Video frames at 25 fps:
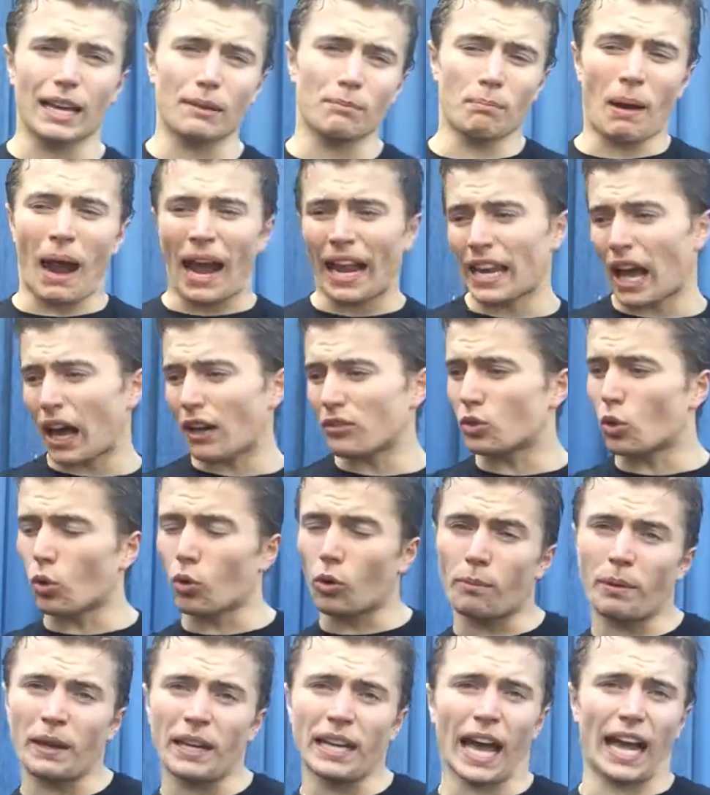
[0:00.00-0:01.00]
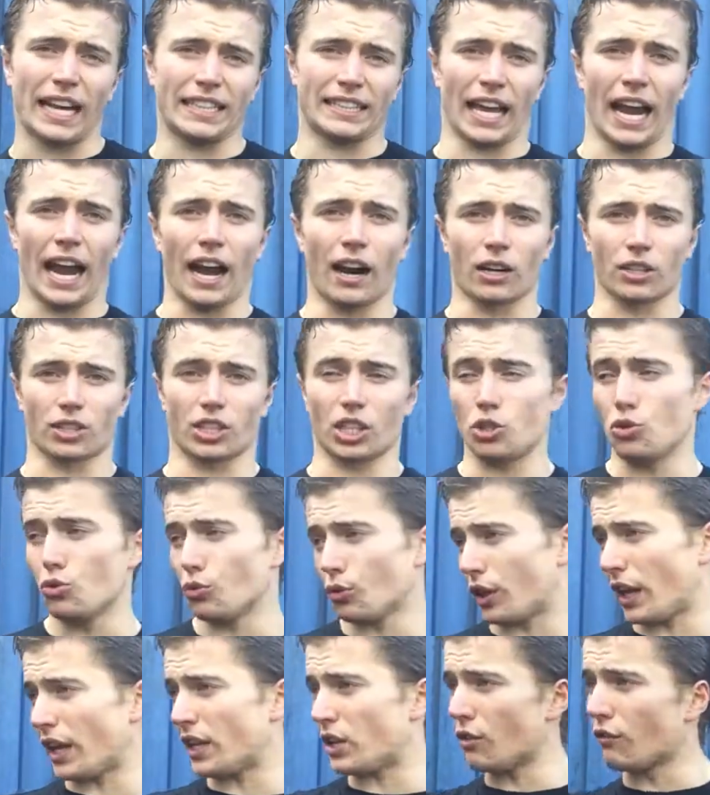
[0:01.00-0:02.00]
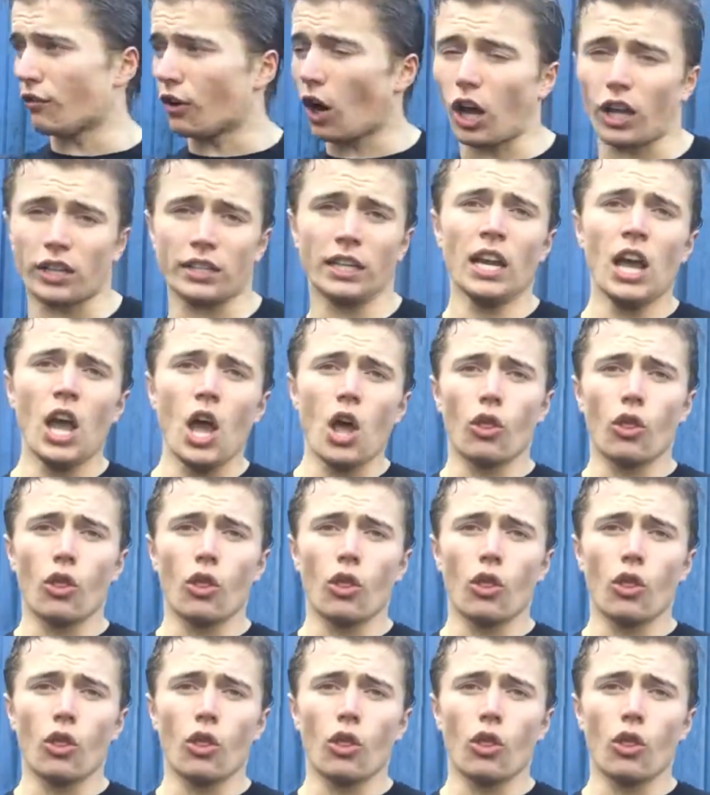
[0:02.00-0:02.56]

my life's going to be like theirs, and you think you've got